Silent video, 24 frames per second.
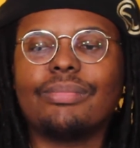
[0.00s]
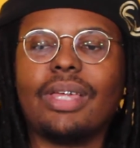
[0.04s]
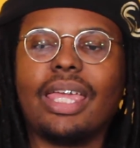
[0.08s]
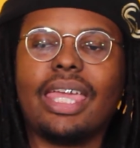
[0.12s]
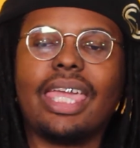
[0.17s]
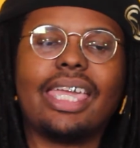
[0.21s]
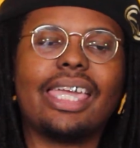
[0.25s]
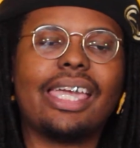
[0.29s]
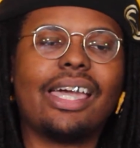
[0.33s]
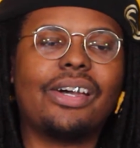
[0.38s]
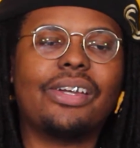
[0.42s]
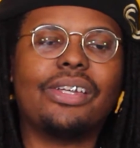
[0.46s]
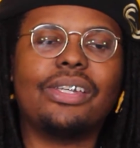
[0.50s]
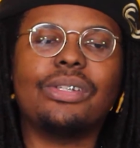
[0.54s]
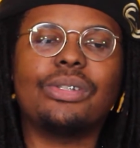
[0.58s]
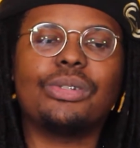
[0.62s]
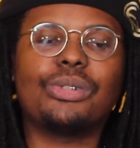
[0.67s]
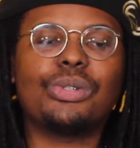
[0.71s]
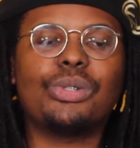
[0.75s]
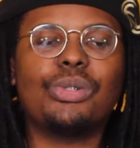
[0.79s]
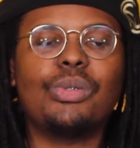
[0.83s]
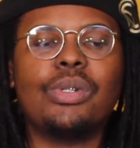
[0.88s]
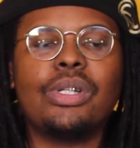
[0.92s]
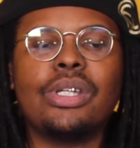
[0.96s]
hang out in the
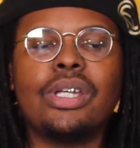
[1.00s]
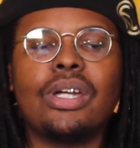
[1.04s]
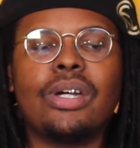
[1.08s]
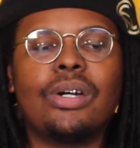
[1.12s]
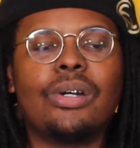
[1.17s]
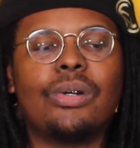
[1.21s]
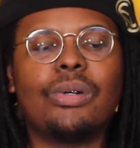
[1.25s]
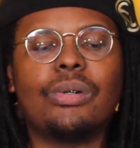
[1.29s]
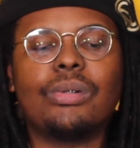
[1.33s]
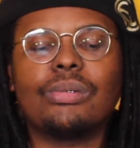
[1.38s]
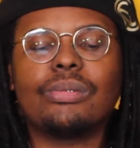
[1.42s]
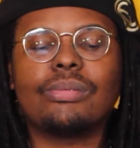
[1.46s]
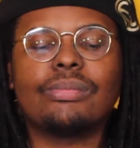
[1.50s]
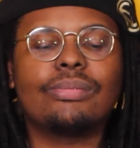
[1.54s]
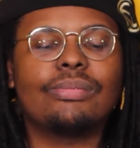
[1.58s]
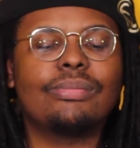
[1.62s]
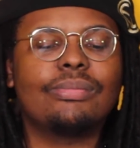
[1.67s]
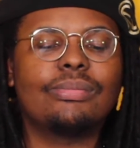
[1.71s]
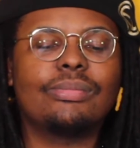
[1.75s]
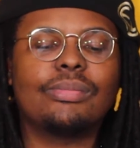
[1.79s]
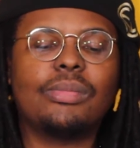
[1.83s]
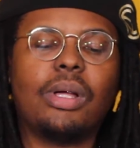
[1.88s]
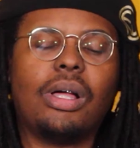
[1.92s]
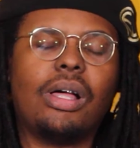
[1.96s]
studio
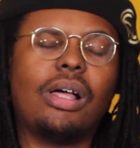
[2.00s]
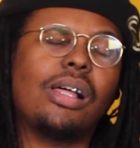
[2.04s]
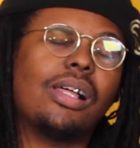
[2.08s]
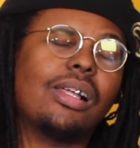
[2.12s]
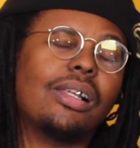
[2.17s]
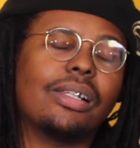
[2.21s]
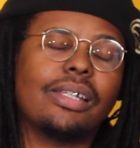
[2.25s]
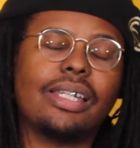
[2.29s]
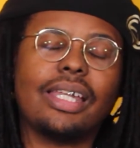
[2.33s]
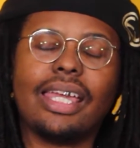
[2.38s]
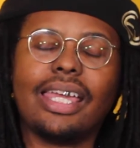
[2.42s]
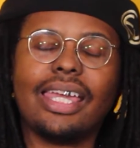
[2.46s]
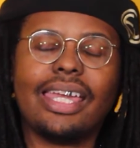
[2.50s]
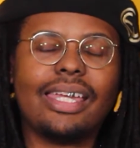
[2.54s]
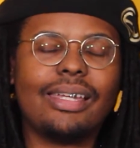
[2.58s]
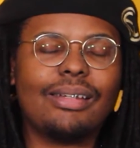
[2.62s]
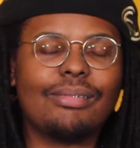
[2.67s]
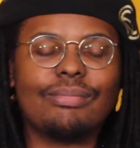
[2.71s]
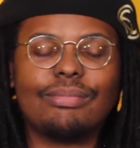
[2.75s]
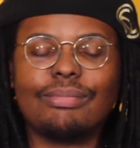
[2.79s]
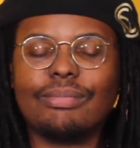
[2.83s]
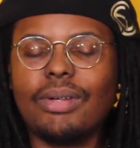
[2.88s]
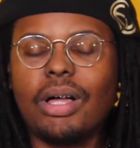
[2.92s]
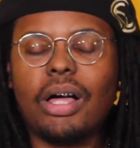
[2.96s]
all day,
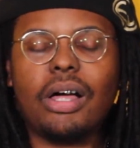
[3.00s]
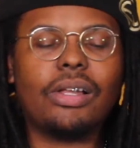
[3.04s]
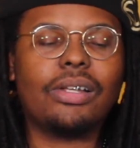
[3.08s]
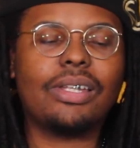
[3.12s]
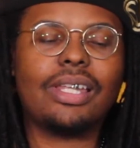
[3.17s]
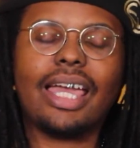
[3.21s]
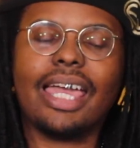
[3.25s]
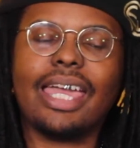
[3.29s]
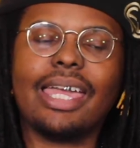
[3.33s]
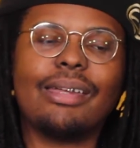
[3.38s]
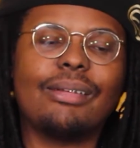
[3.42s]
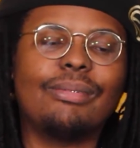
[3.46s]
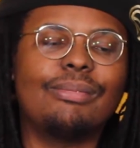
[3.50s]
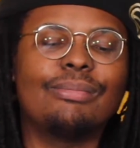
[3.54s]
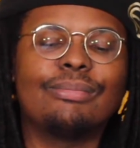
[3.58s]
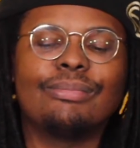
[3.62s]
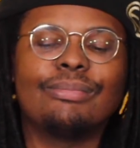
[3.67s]
all night,